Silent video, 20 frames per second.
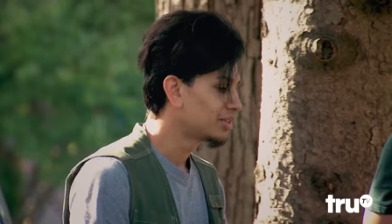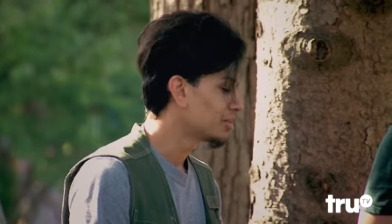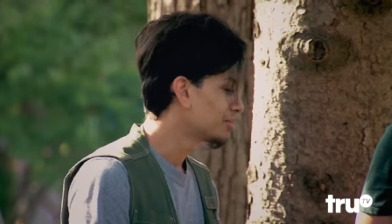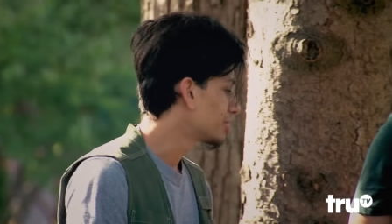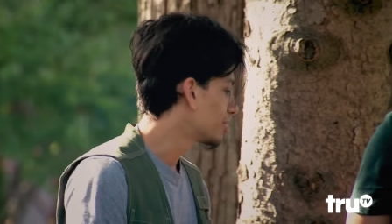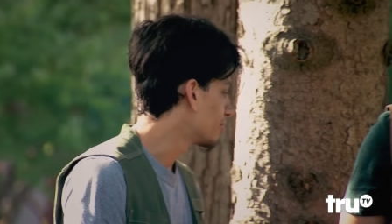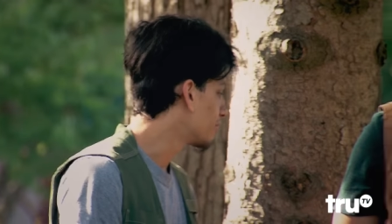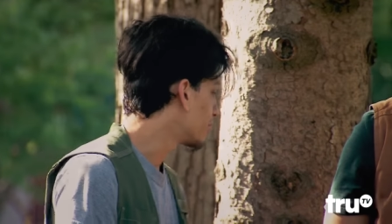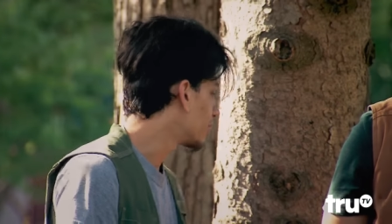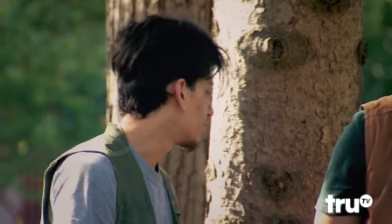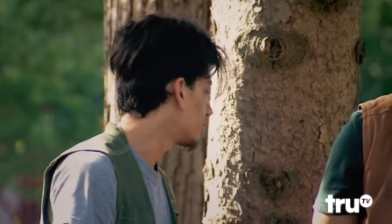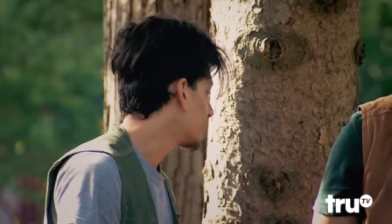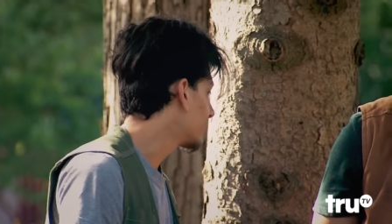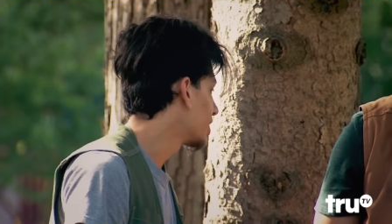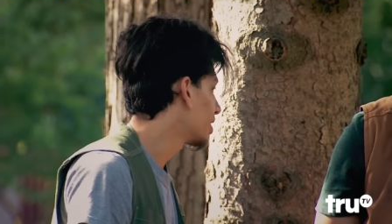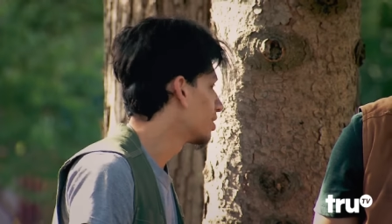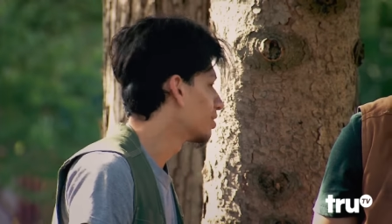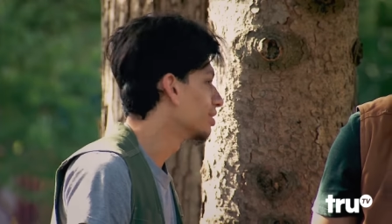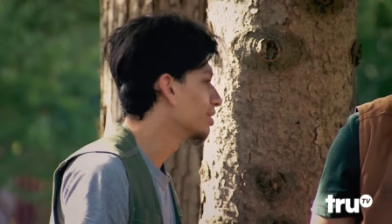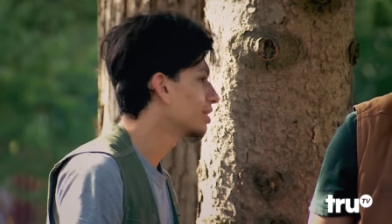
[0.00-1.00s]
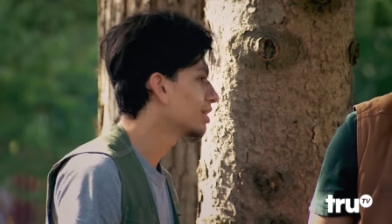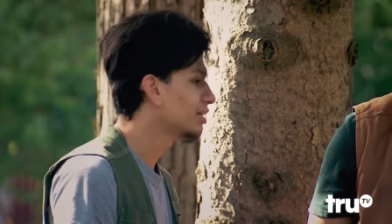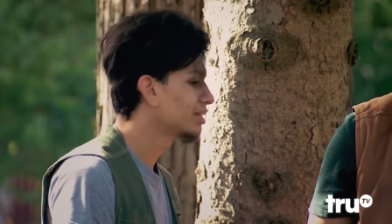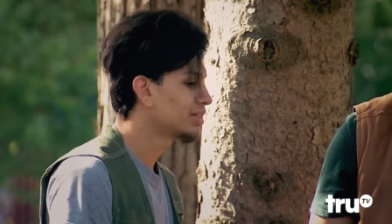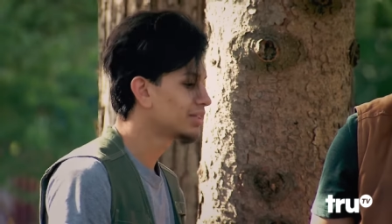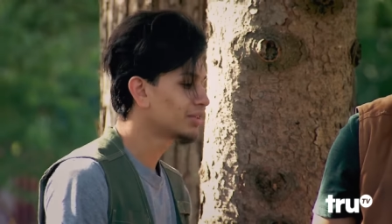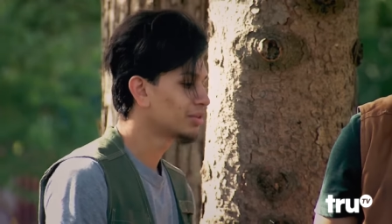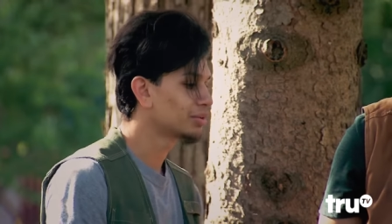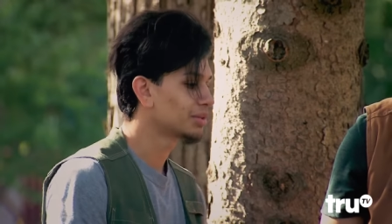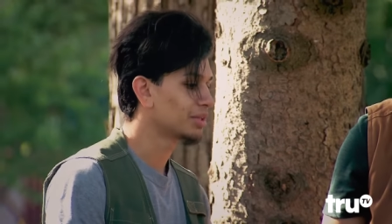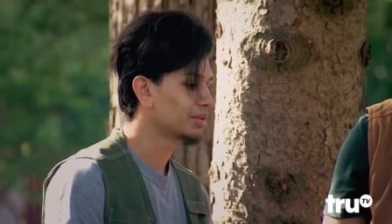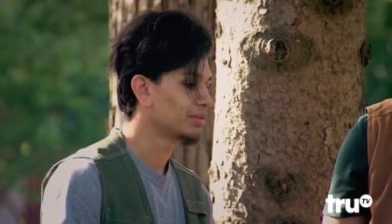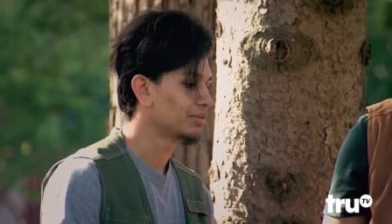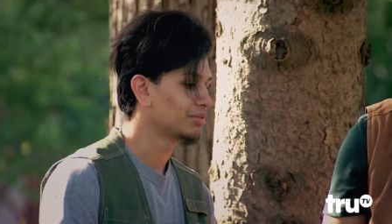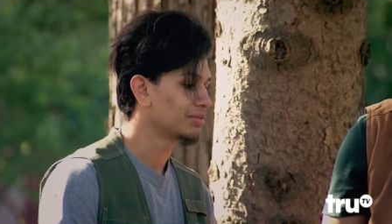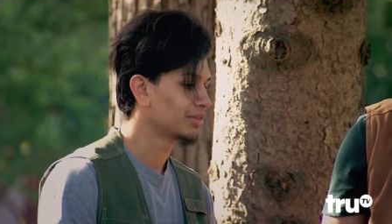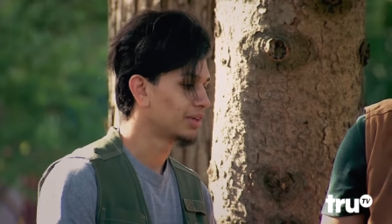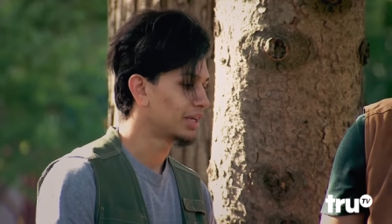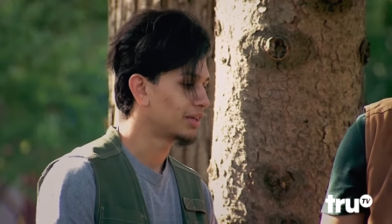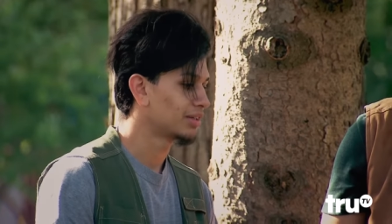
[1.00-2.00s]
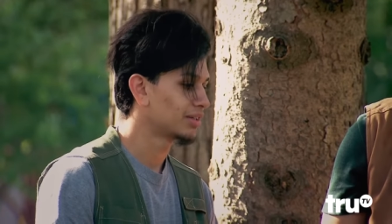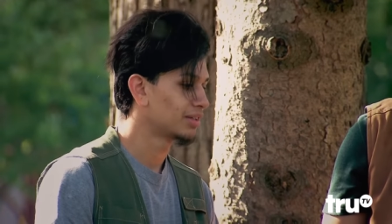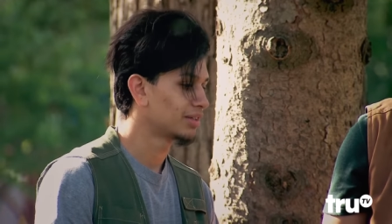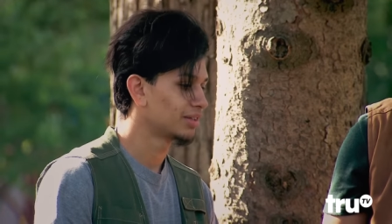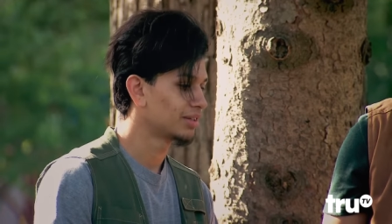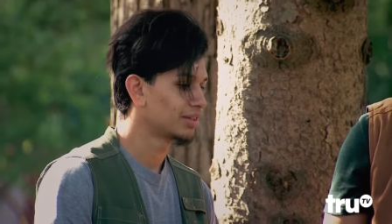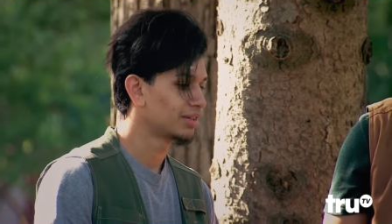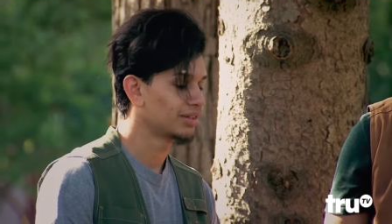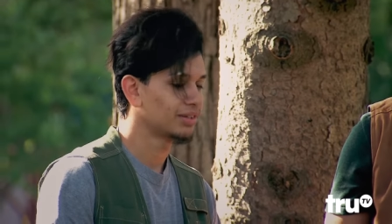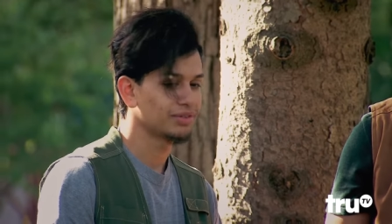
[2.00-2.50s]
gnomes are freaking me out. Look at these gnomes on, like this.